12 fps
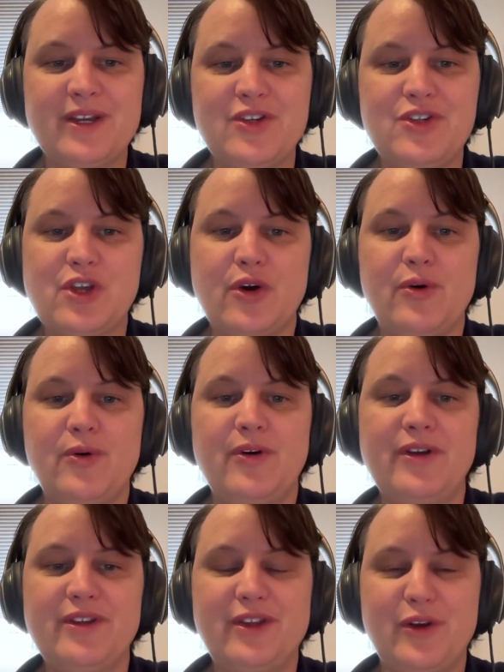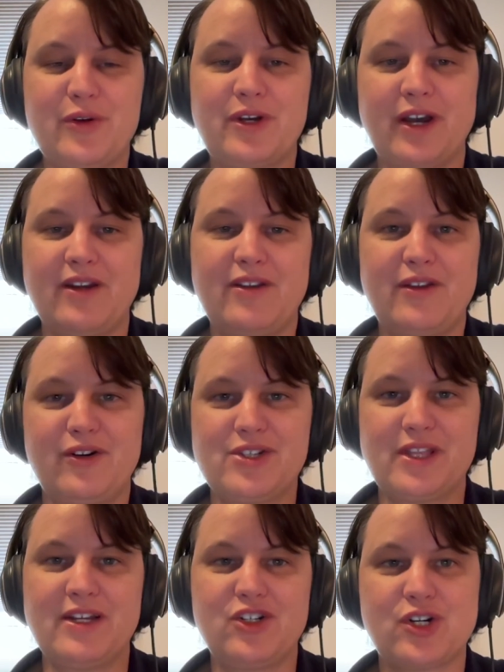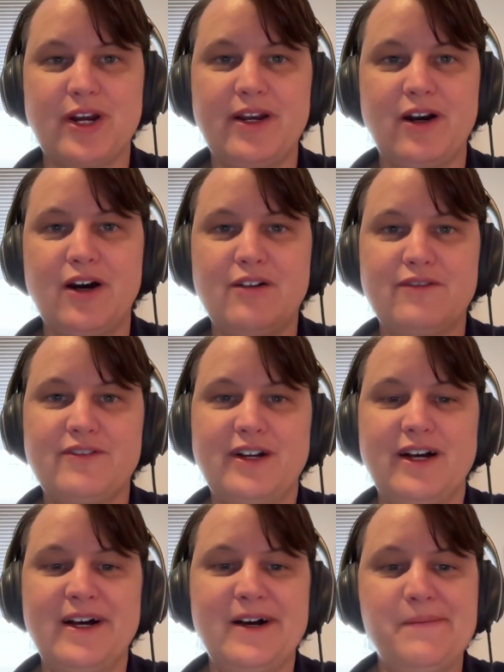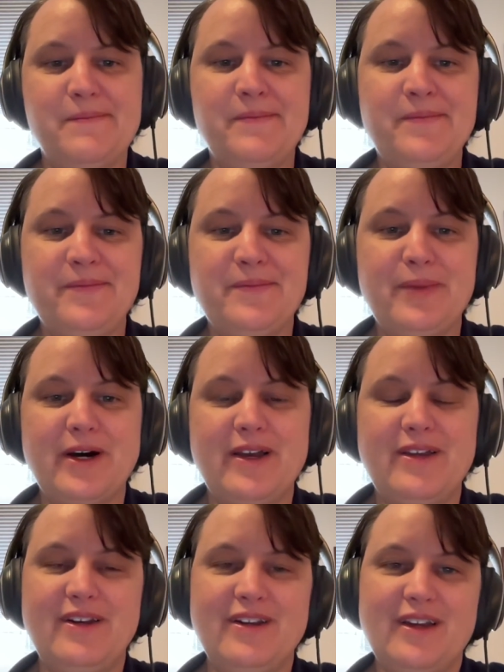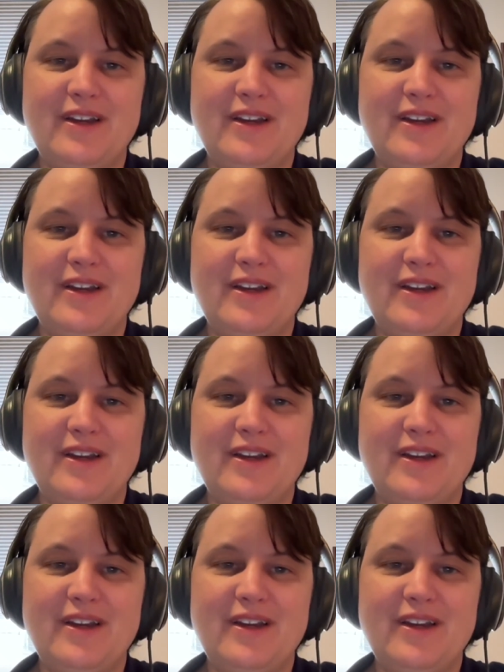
So, kind of there's that trade-off, but